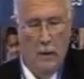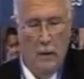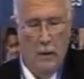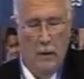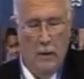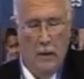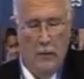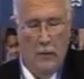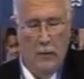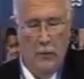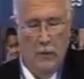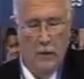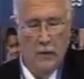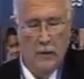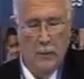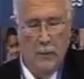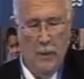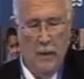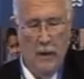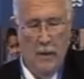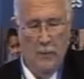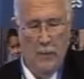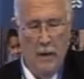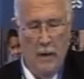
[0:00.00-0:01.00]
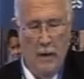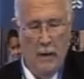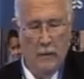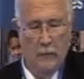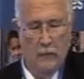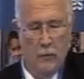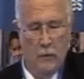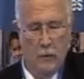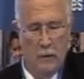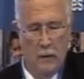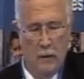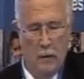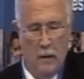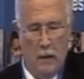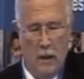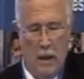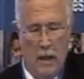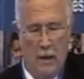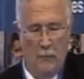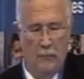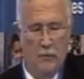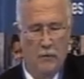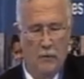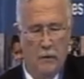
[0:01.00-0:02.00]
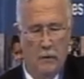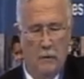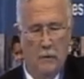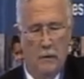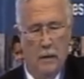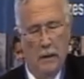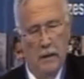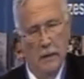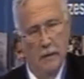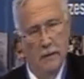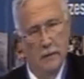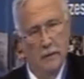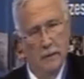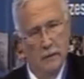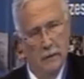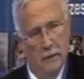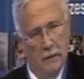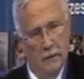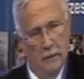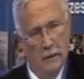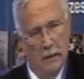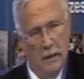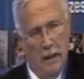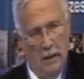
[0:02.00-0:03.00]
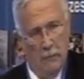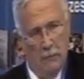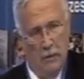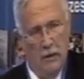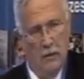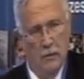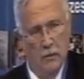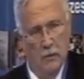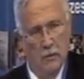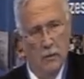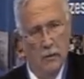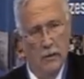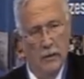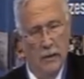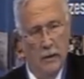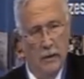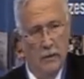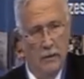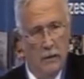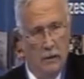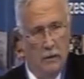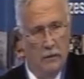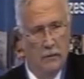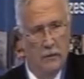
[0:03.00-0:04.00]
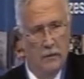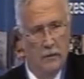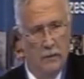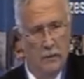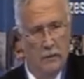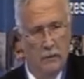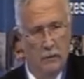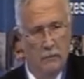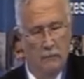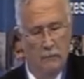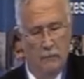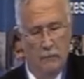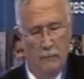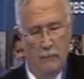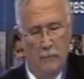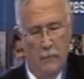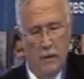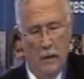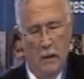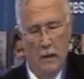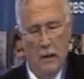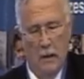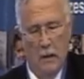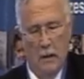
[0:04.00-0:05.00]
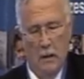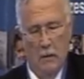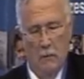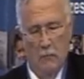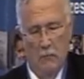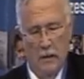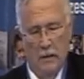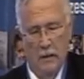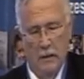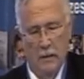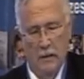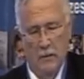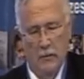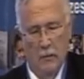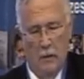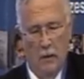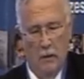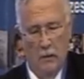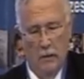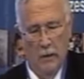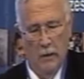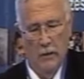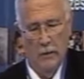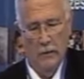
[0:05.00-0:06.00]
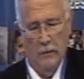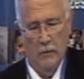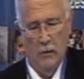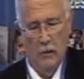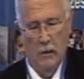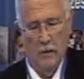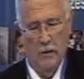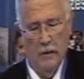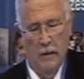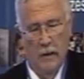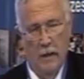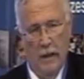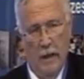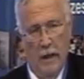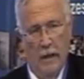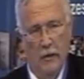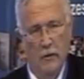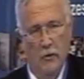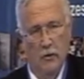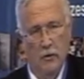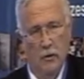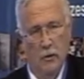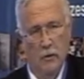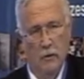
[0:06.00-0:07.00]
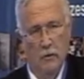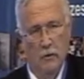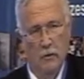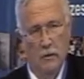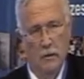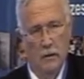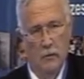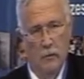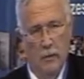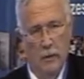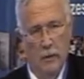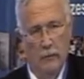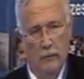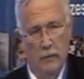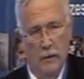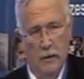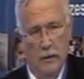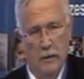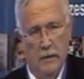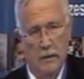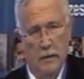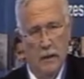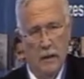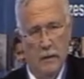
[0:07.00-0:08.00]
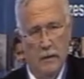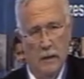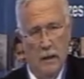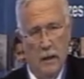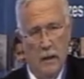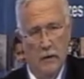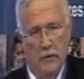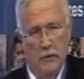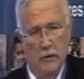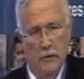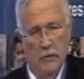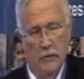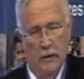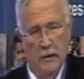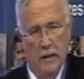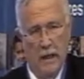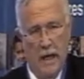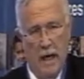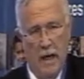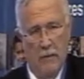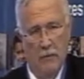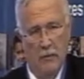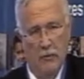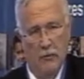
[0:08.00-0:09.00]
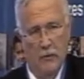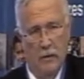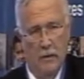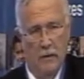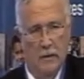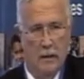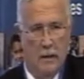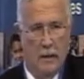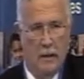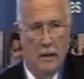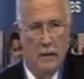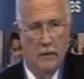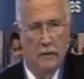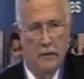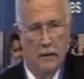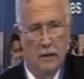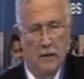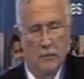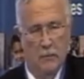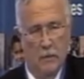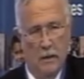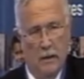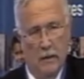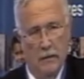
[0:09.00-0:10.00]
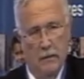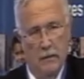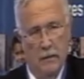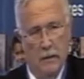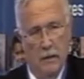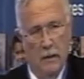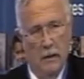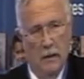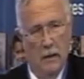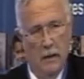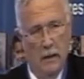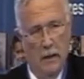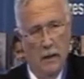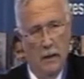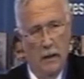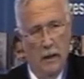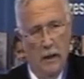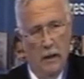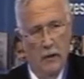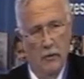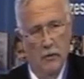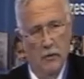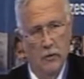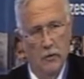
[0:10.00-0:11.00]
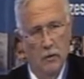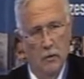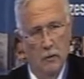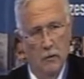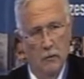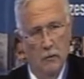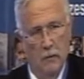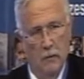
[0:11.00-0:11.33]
Now, there is a pediatric option that can be used with the adult system, but this one only starts at age 2. So with this technology, there's a gap between, say, 6 months and age 2.